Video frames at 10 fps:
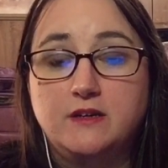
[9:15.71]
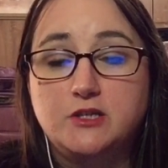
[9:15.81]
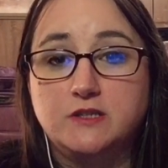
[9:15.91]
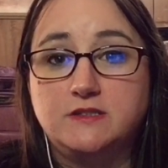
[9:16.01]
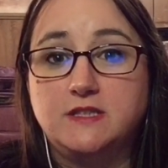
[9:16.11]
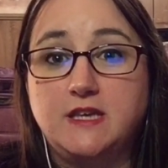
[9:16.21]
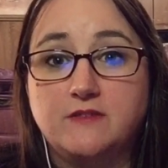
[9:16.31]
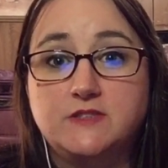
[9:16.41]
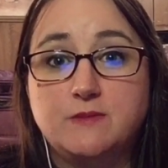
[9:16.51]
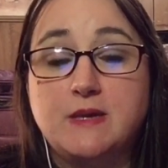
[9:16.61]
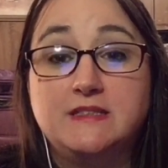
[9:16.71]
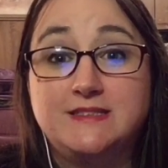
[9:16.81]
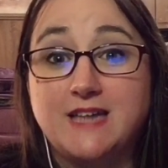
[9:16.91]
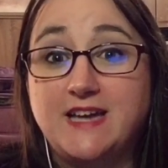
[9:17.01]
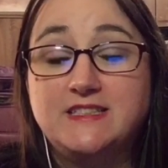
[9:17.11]
just to give some
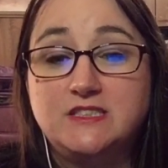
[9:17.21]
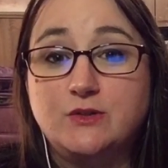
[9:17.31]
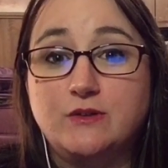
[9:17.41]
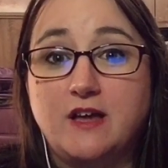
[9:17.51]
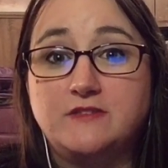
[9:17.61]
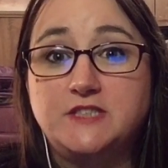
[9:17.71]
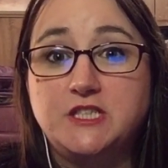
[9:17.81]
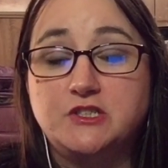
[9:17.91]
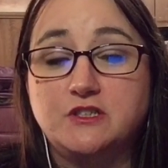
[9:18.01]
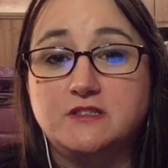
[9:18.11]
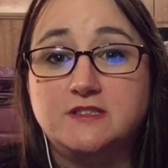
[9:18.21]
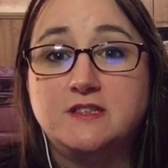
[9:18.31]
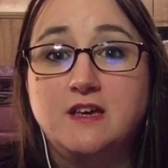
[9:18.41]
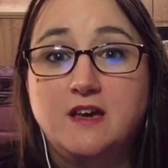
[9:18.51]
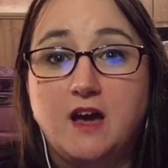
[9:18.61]
insight to a lot of teachers
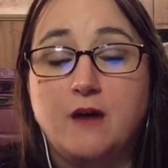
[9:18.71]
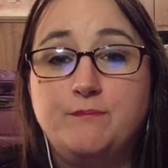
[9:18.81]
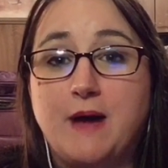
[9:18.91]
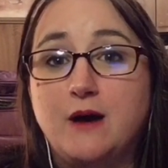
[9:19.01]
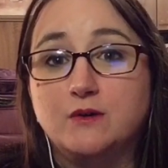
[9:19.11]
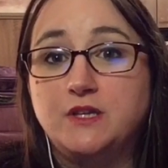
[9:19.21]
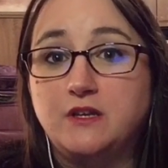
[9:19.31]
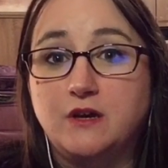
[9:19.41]
about,